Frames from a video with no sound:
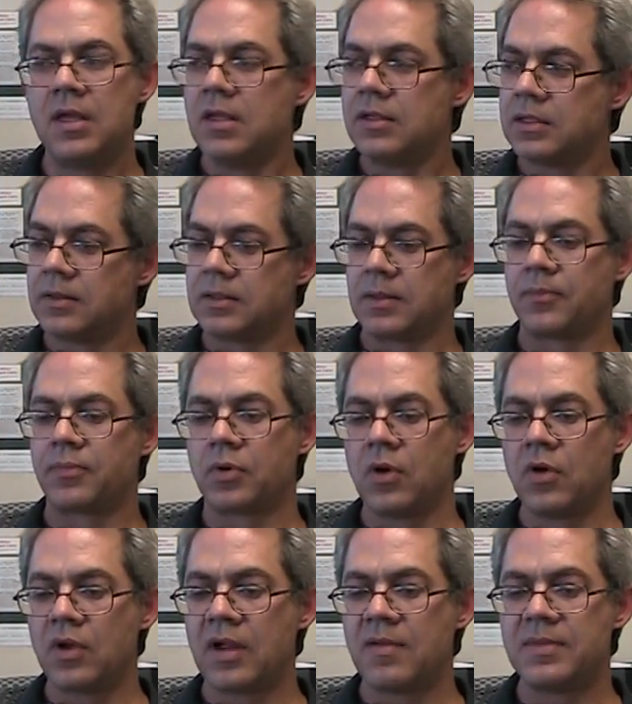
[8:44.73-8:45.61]
The
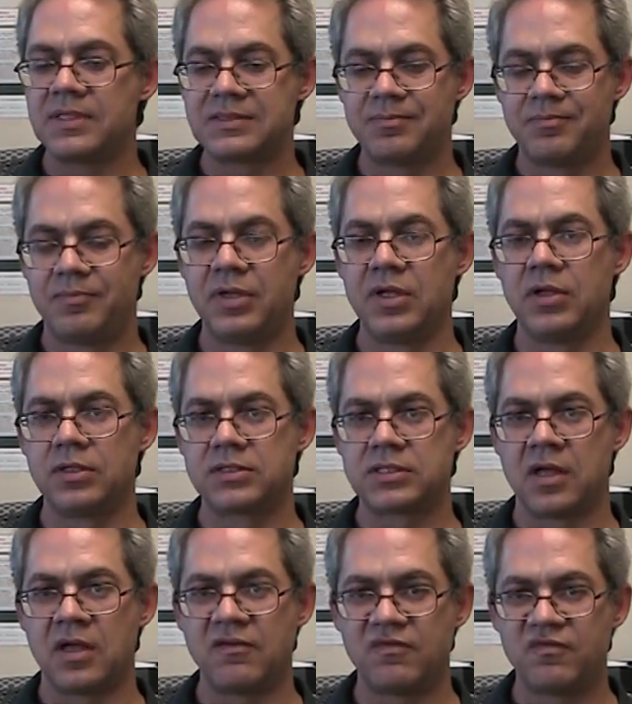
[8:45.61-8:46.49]
program is built
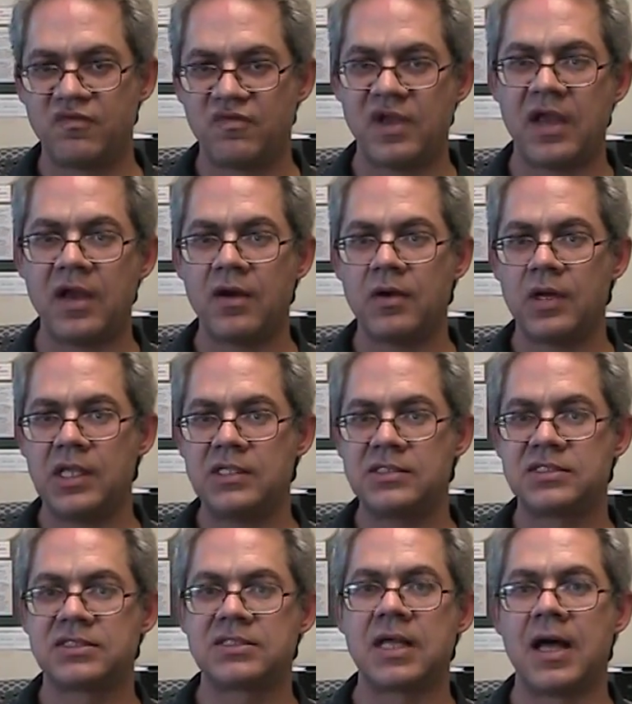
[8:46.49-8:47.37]
on very
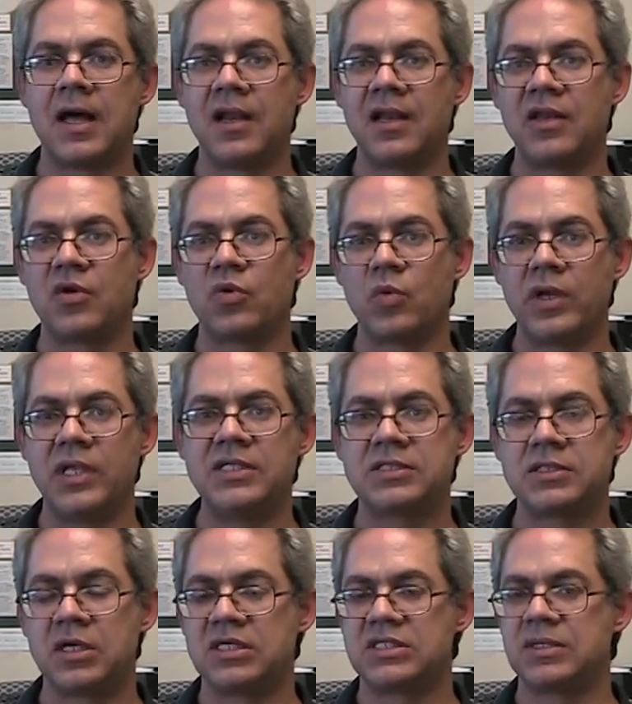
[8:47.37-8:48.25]
solid
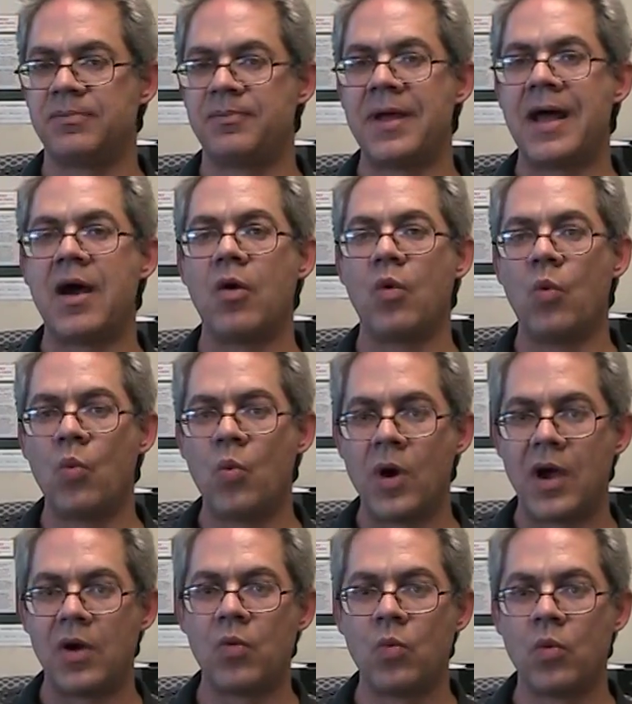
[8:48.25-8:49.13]
research about
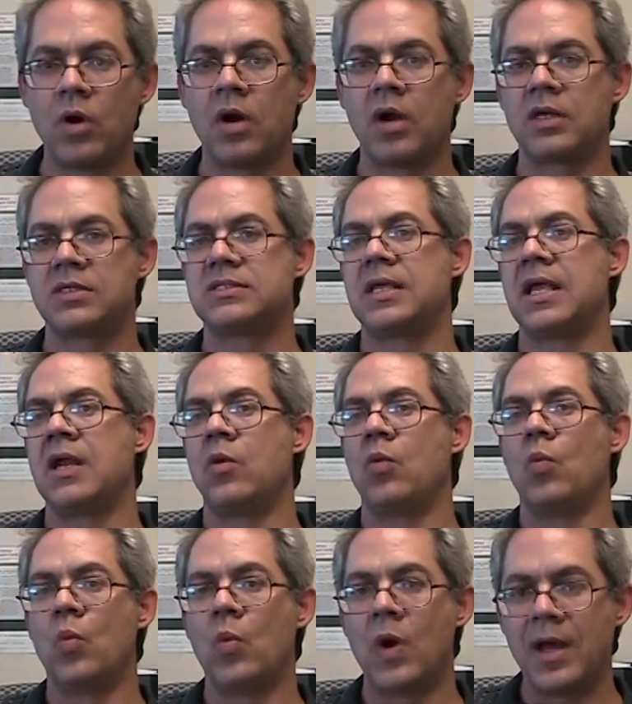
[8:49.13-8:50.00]
what works
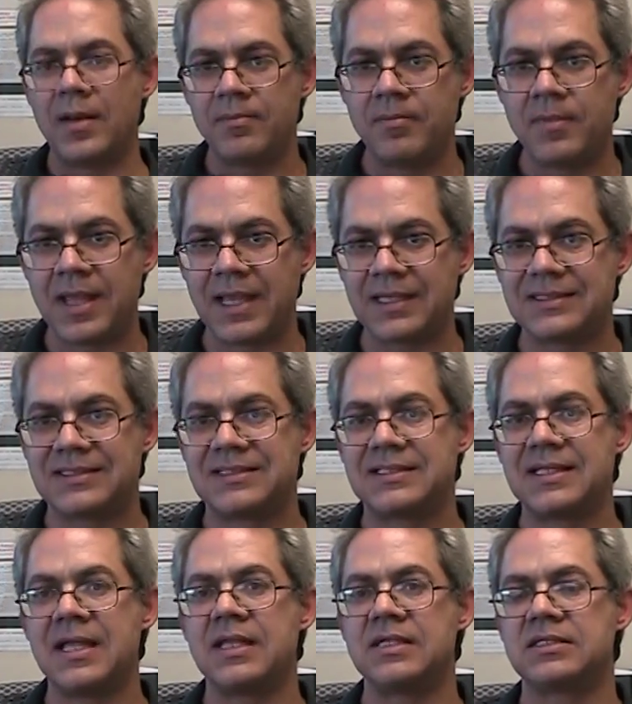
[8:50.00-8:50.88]
and what makes
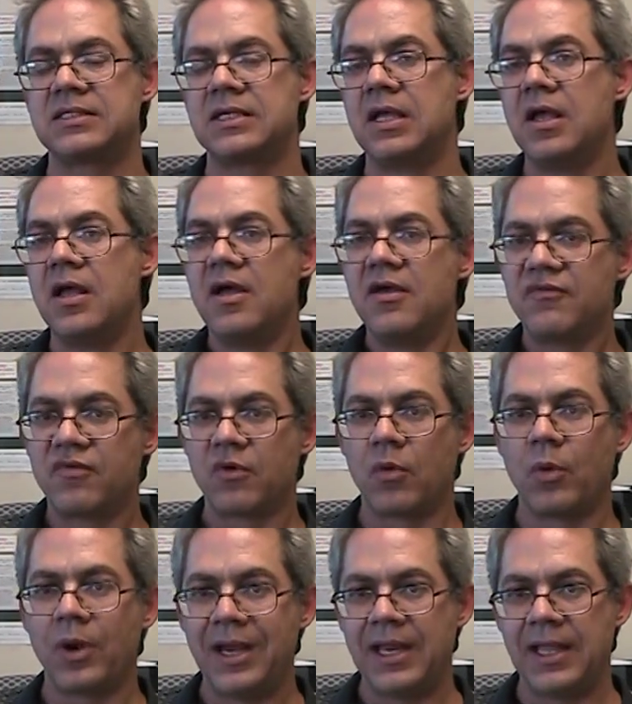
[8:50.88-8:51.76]
sense for
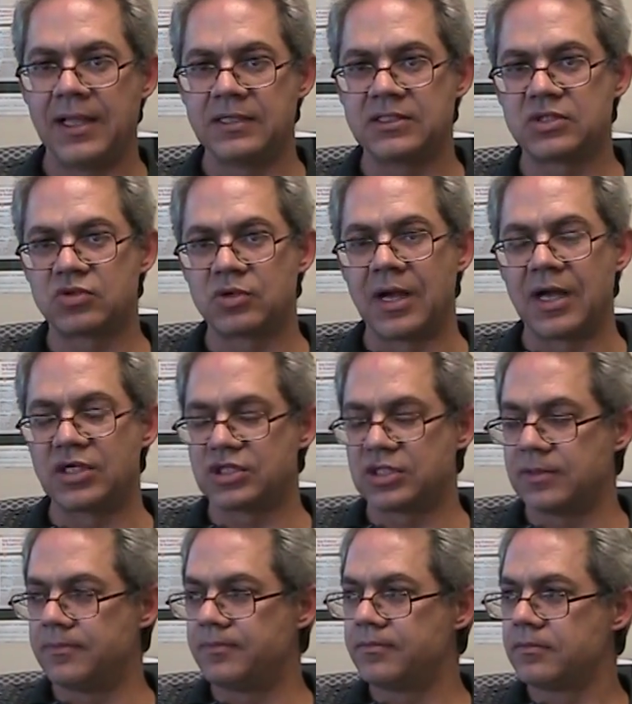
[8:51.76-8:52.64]
reading
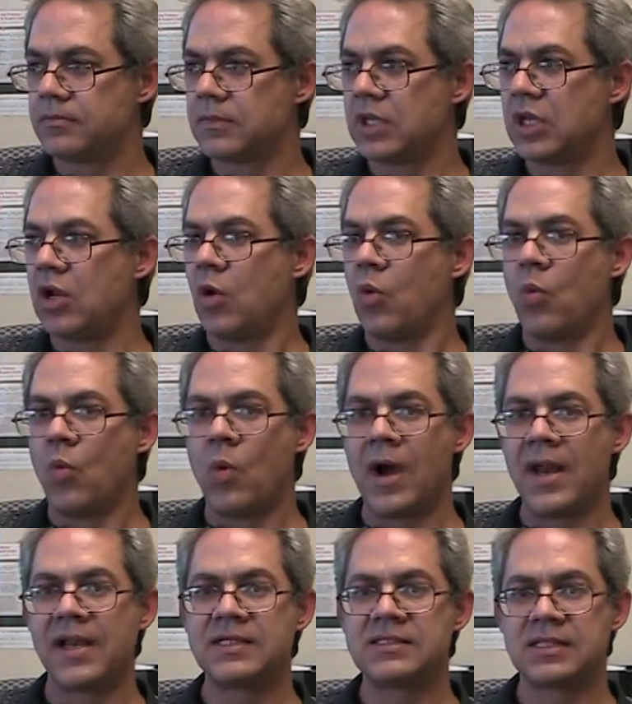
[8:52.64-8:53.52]
instruction.
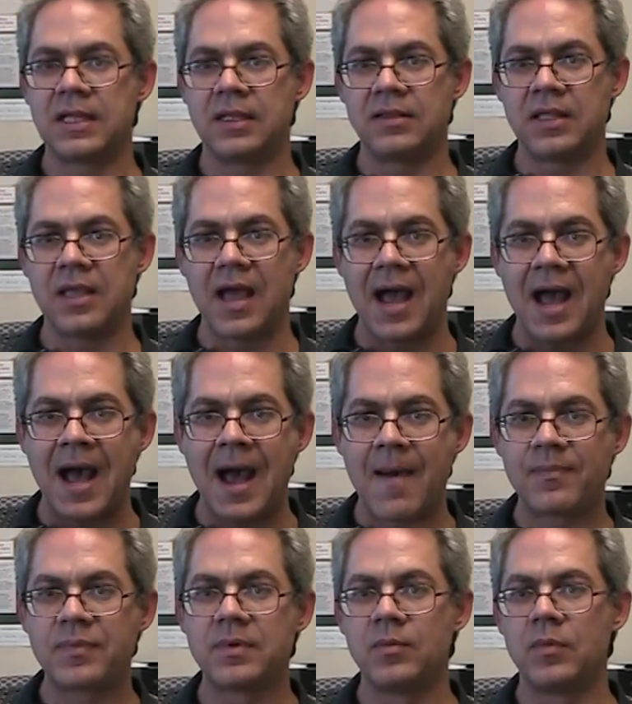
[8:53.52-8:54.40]
What is the
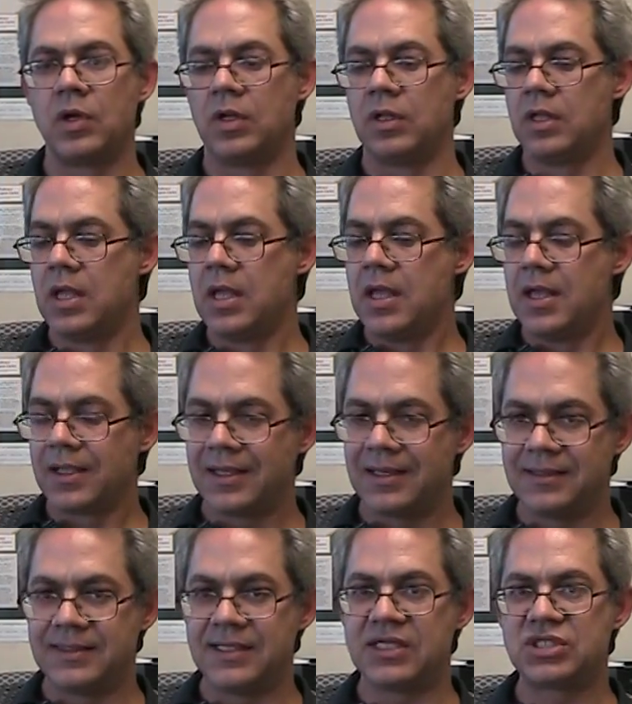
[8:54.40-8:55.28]
optimal
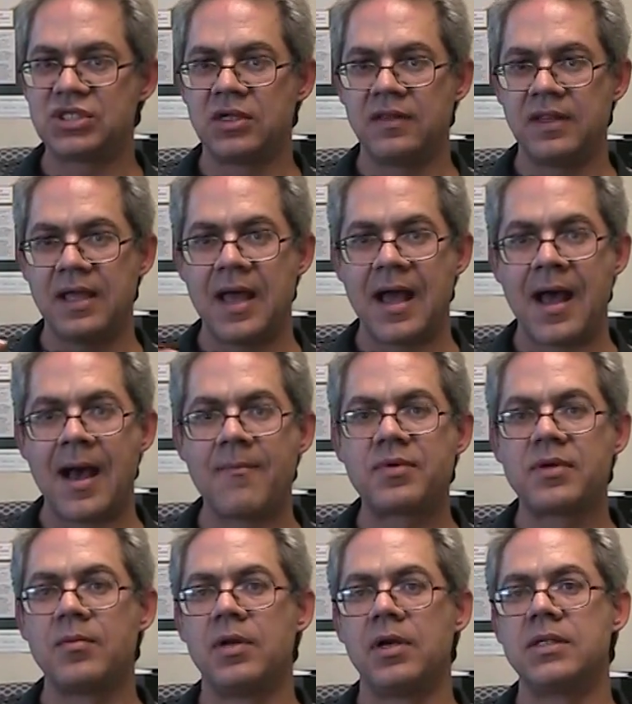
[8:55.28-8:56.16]
condition, the
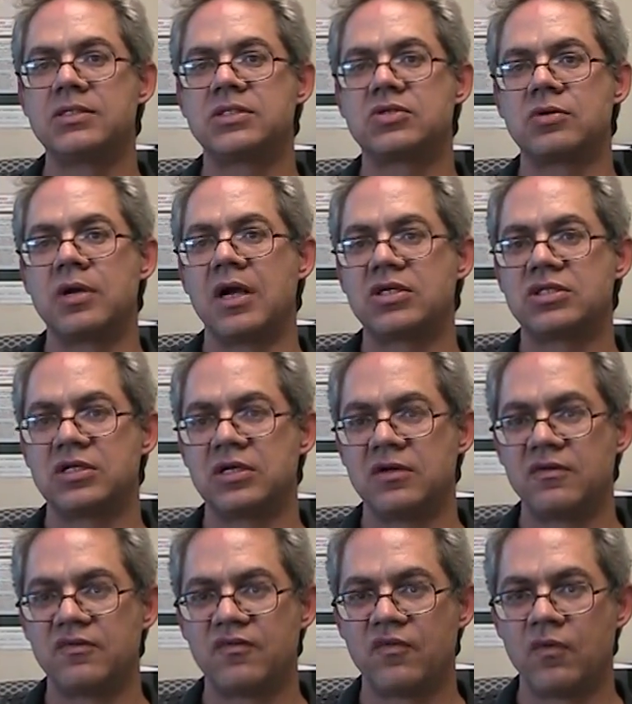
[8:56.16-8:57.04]
optimal
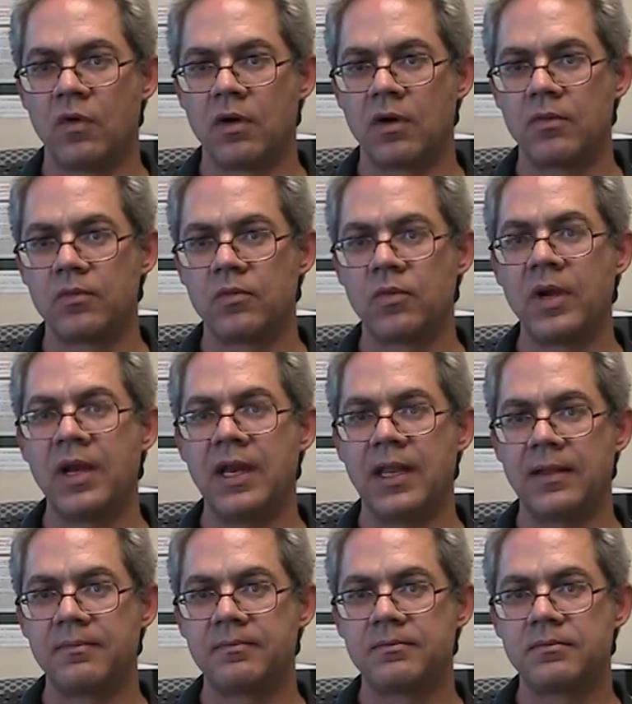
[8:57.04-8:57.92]
instruction for
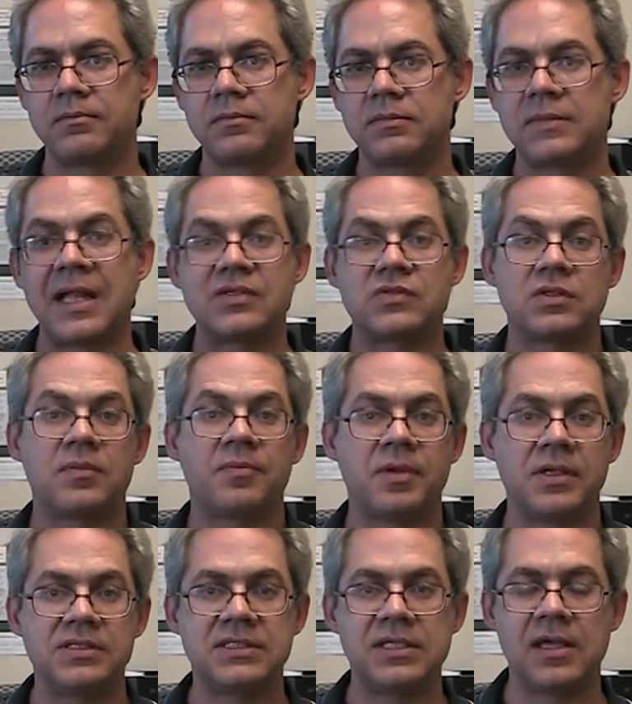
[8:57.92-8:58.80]
reading. That's what the
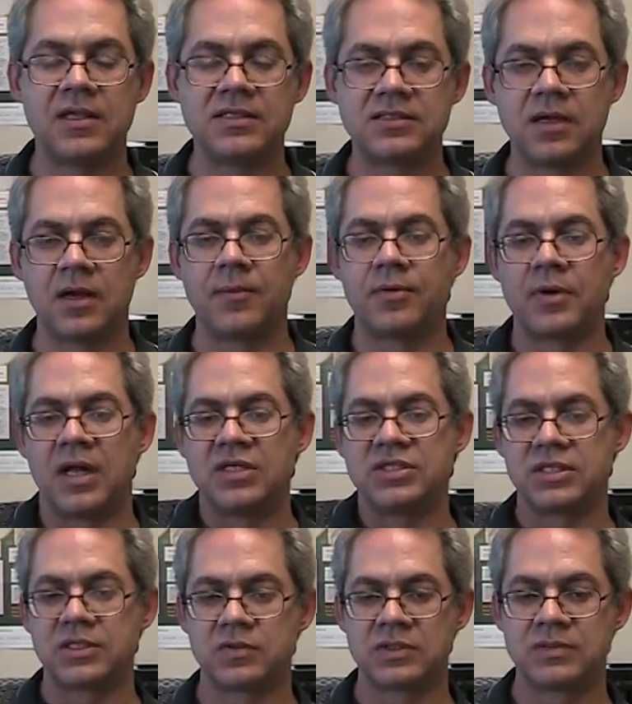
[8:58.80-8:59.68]
BCSCR
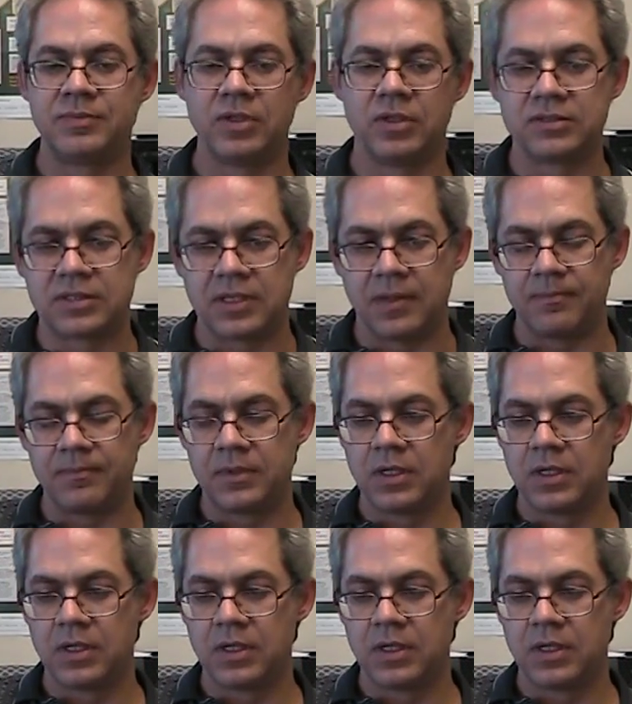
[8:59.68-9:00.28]
project was built on.